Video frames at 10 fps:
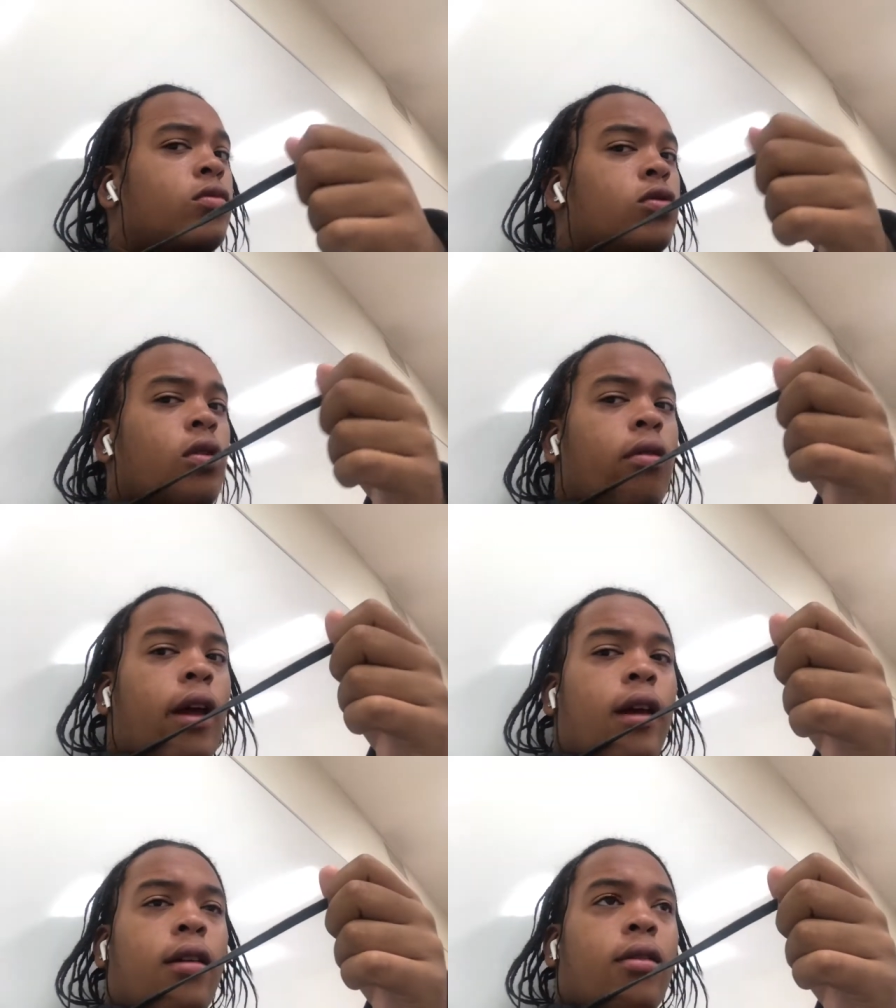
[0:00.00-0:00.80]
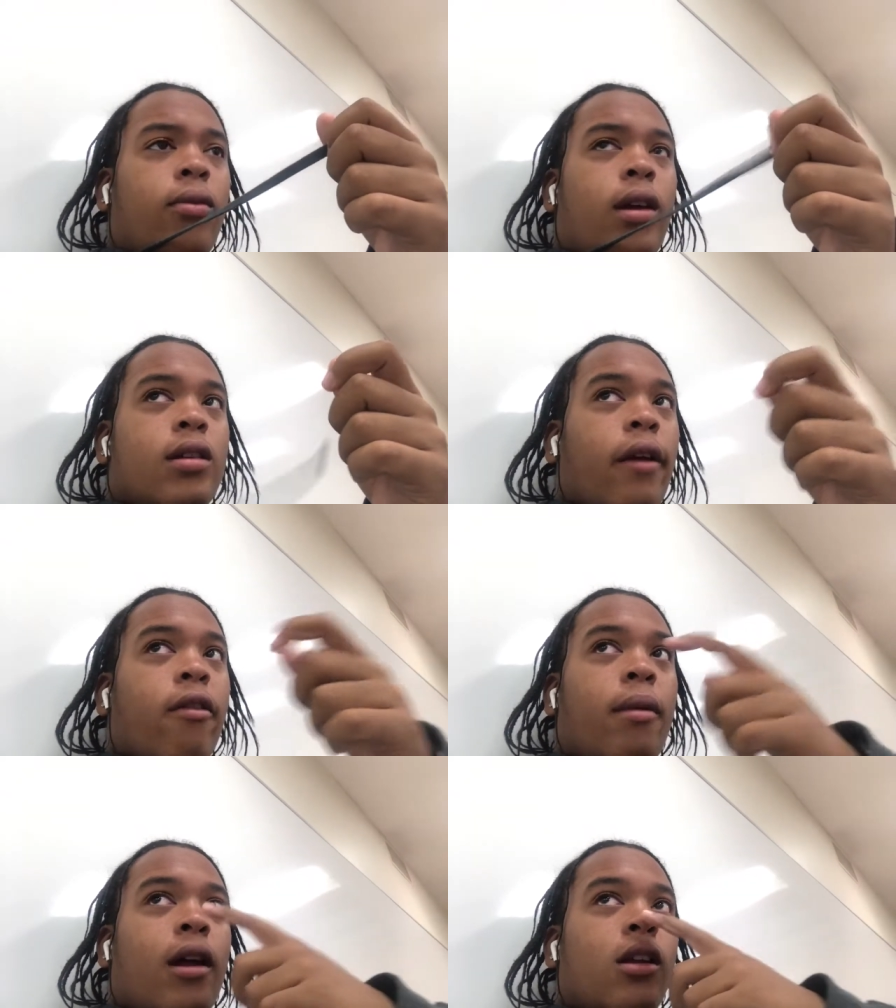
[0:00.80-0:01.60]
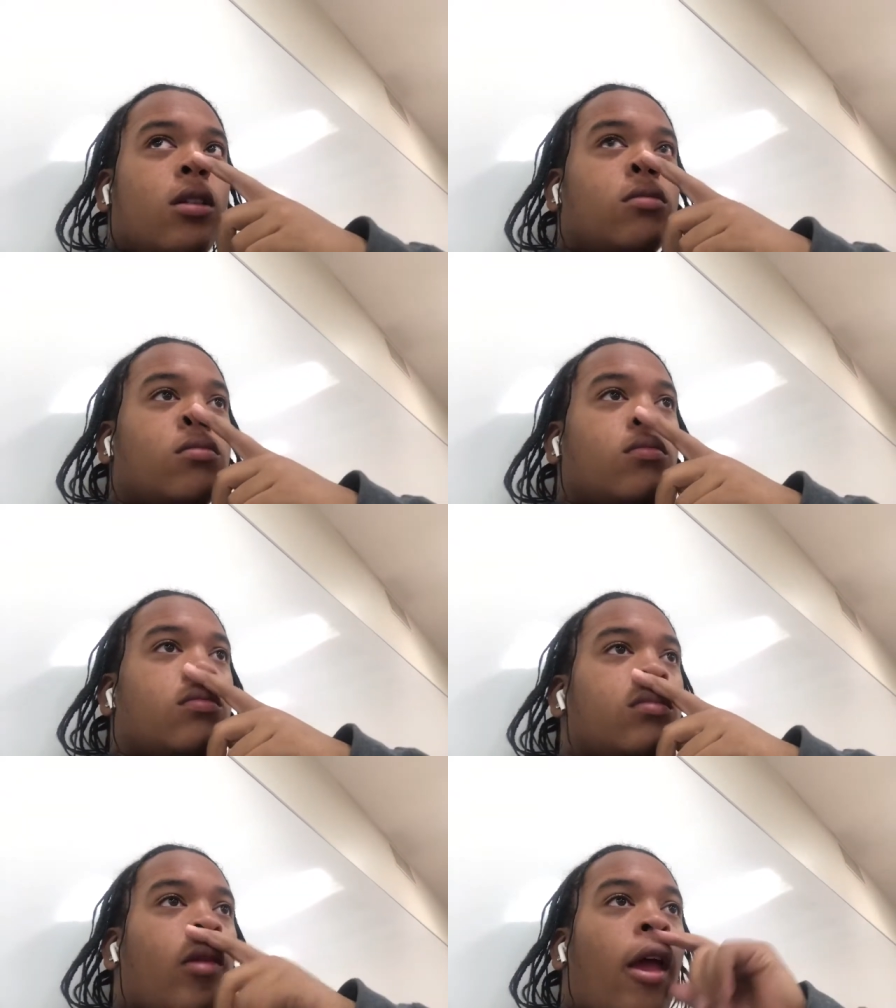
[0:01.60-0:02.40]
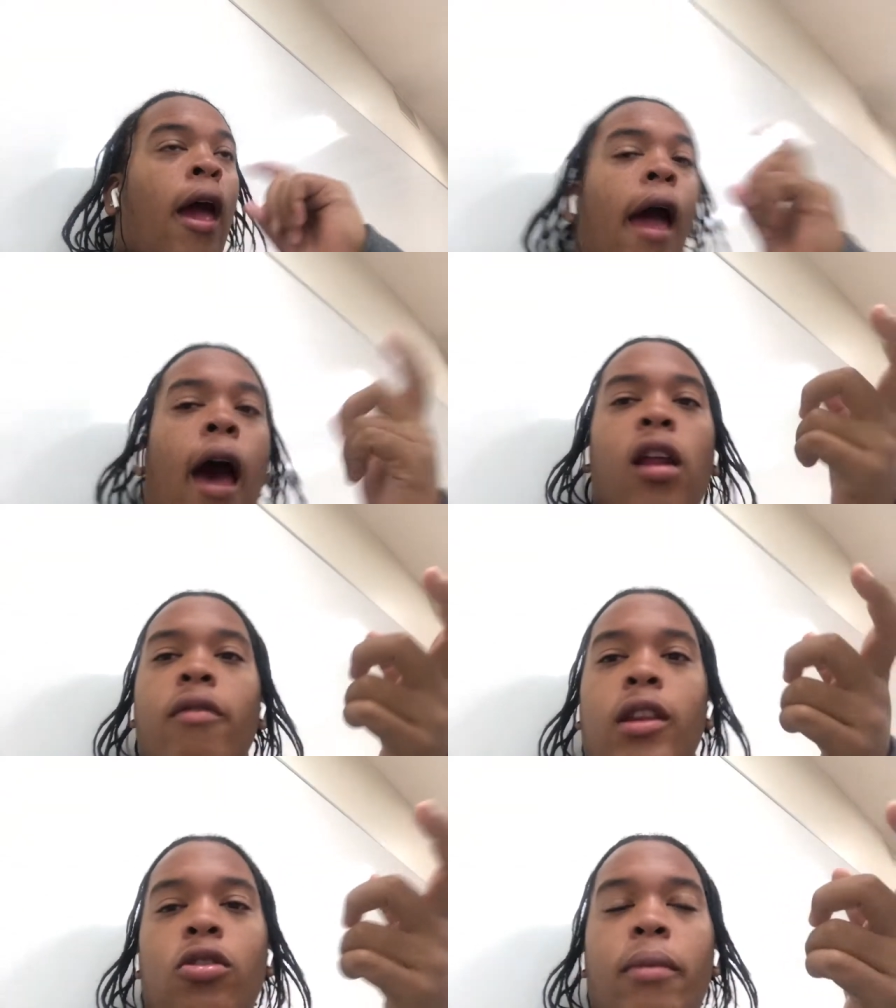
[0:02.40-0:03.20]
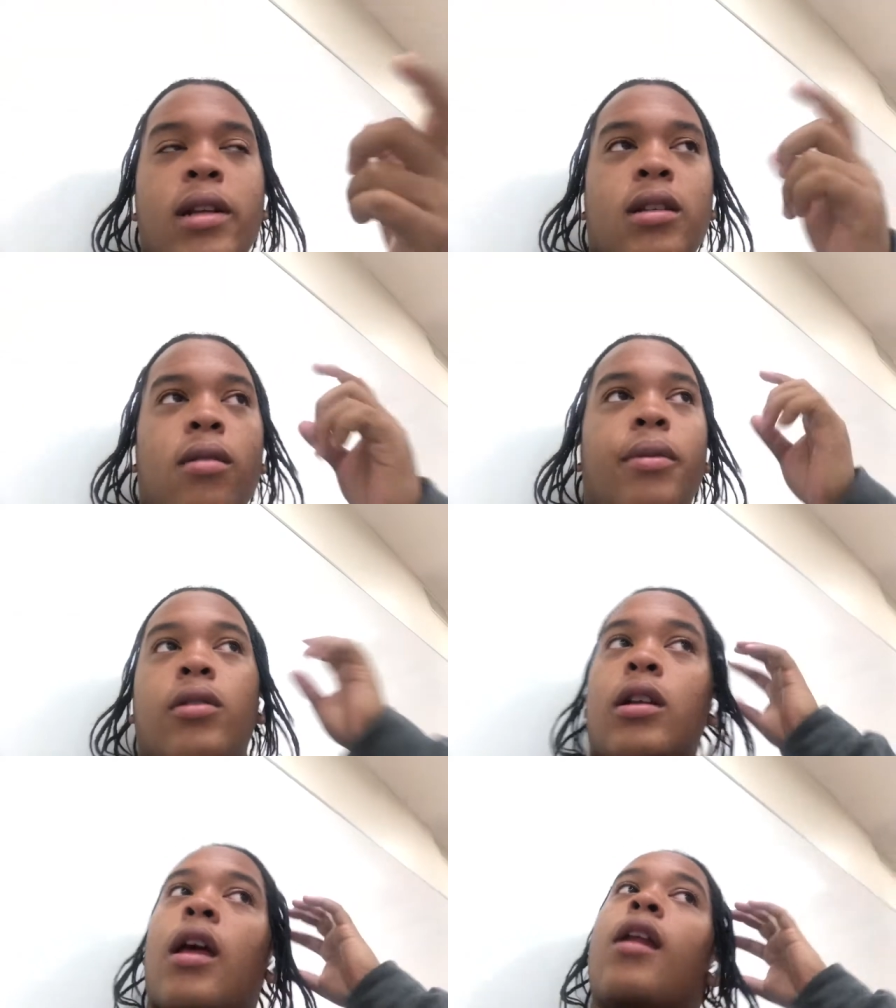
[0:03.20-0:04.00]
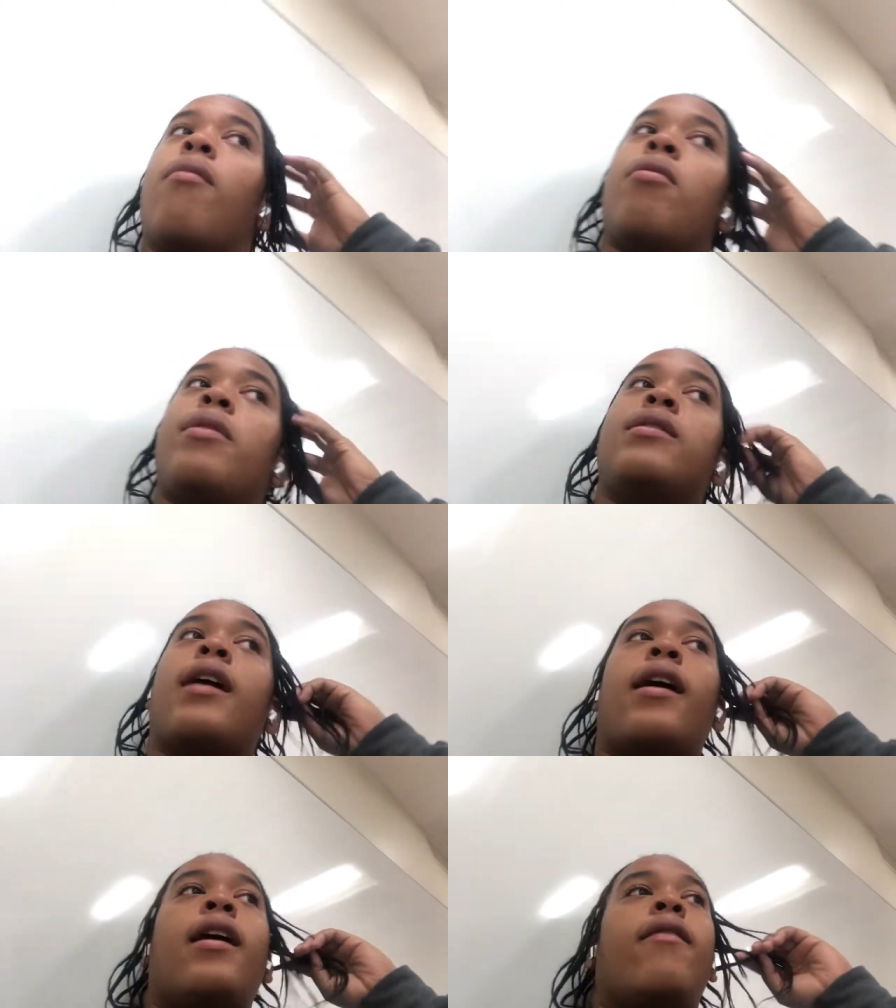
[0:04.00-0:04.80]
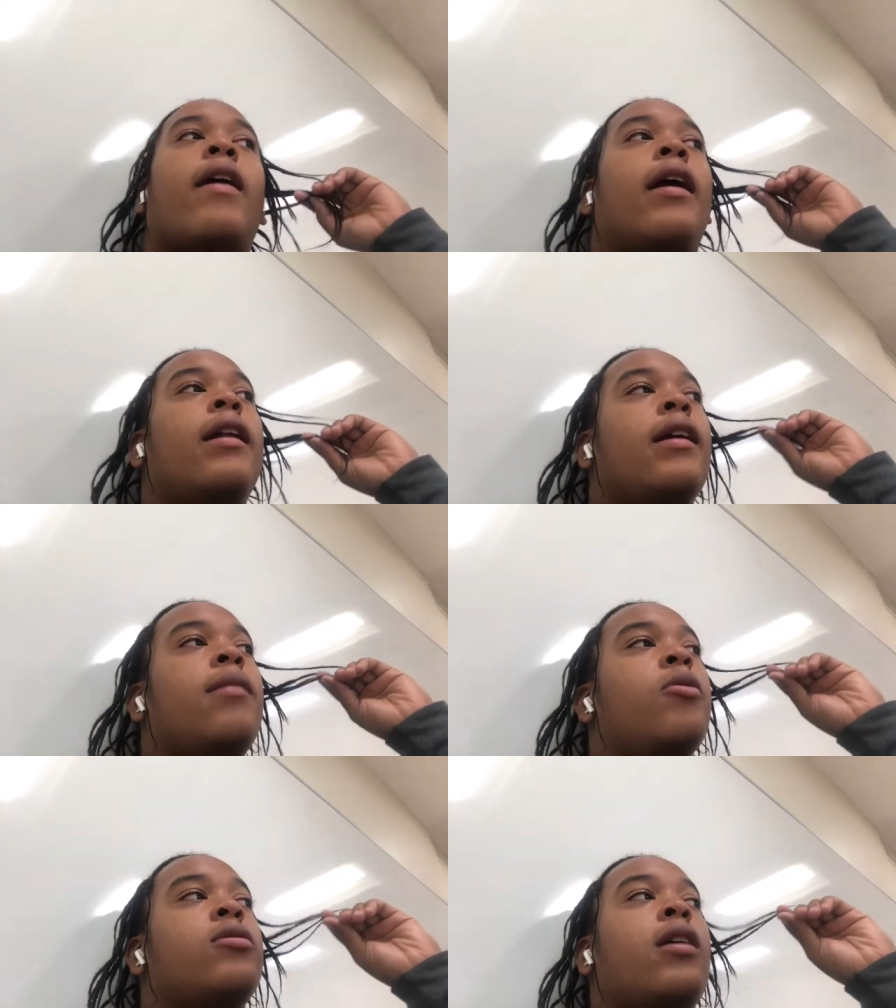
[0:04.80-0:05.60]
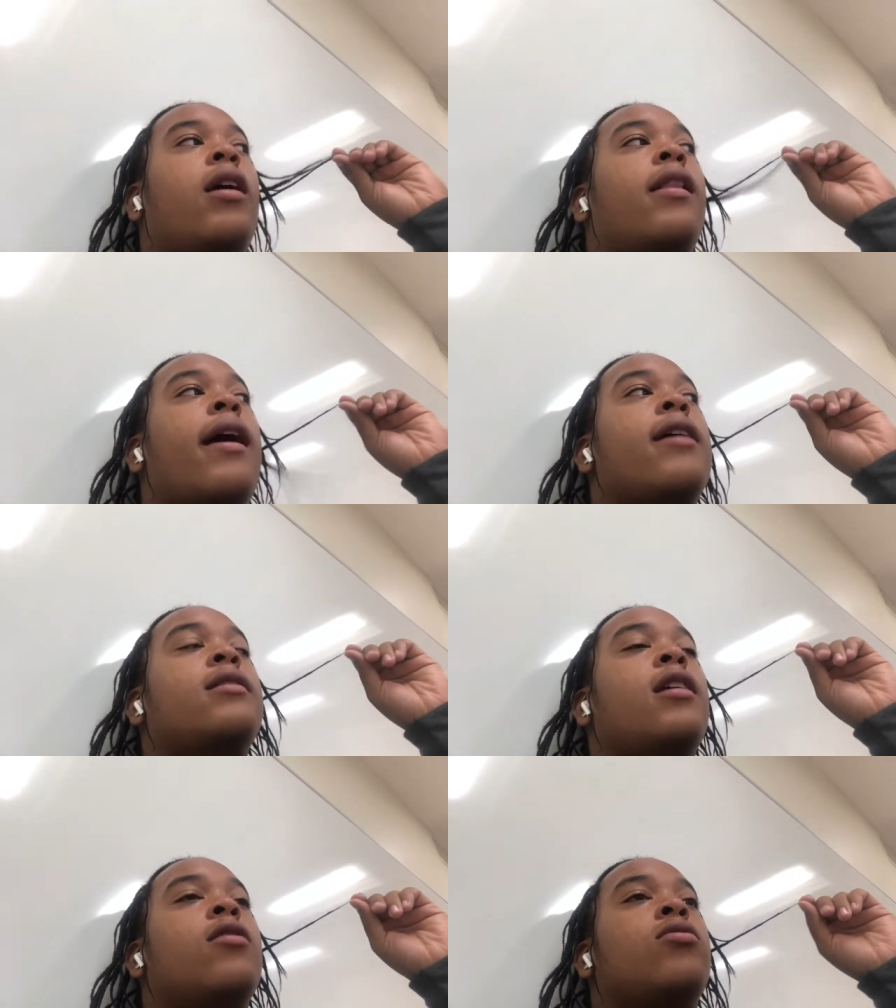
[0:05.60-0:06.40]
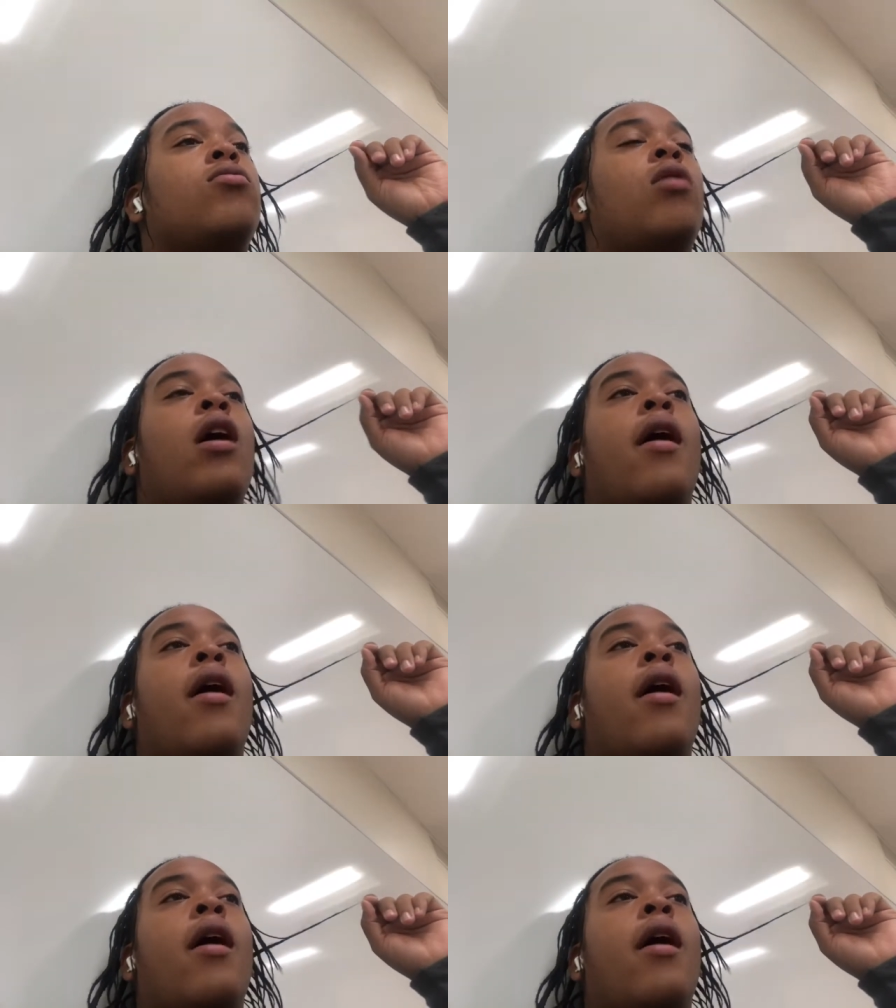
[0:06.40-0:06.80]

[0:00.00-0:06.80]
So, like, where's everybody? I don't even think nobody's in the building, and I'm gonna be tight if I get an email saying class canceled,